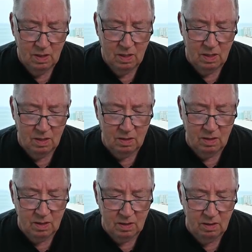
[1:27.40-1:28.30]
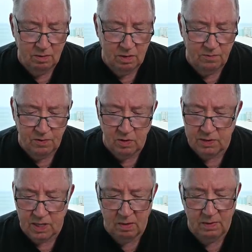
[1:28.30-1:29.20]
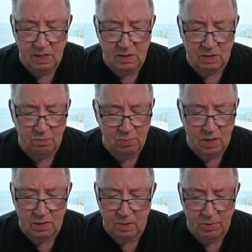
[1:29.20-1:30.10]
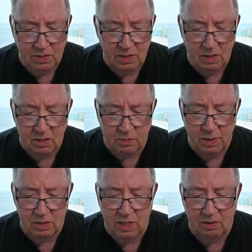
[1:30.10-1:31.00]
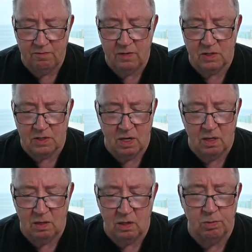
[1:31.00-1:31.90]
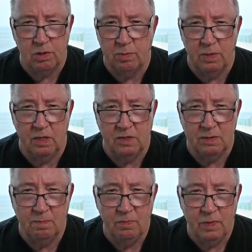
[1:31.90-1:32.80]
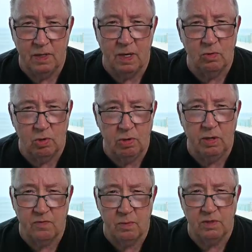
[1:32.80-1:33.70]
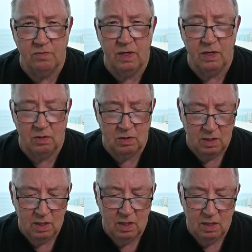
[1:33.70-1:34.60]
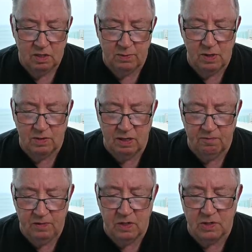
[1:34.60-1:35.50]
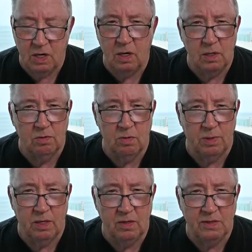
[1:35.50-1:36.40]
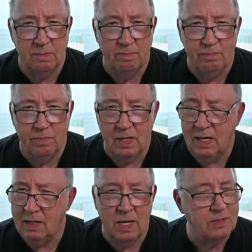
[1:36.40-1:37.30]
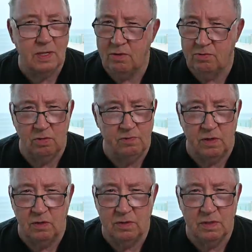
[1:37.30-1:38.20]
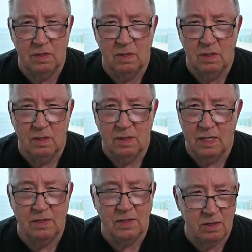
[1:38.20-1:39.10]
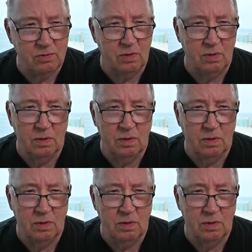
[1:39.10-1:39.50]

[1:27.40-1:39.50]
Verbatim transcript: Uh, the, the first item that he brought up, he said it smells like fish all over the place. Now I'm quoting from his video. Smells like fish all over the place. That, that's not true, folks. That is not true.